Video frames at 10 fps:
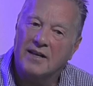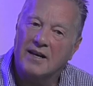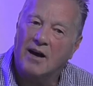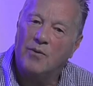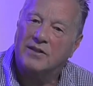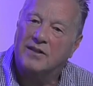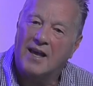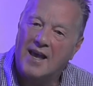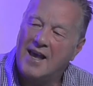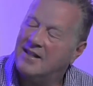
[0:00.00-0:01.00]
there, I would
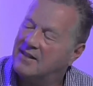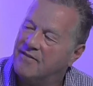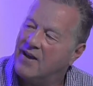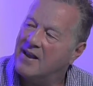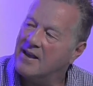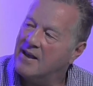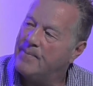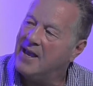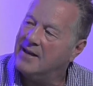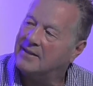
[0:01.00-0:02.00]
hate to think how
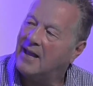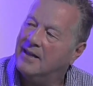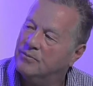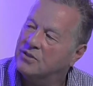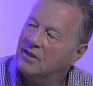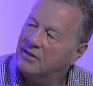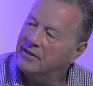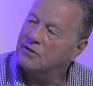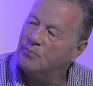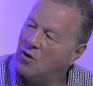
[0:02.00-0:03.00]
many times
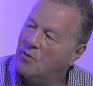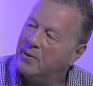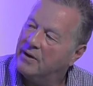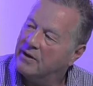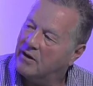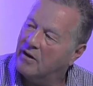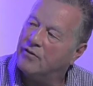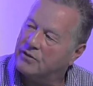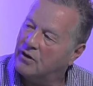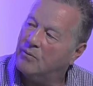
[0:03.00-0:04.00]
this mob
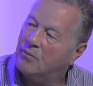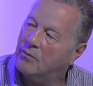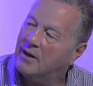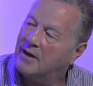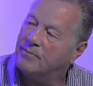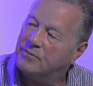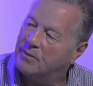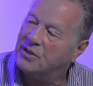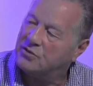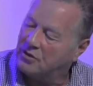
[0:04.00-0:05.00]
covered up what happened to
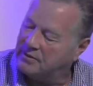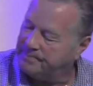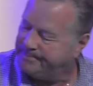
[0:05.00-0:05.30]
my son.